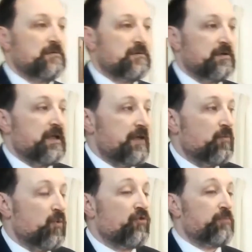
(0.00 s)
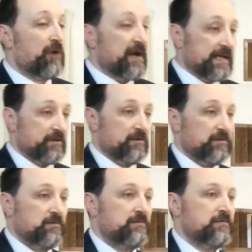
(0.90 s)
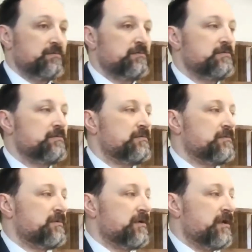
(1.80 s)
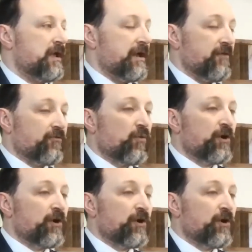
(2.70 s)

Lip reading: it will spread. And if we're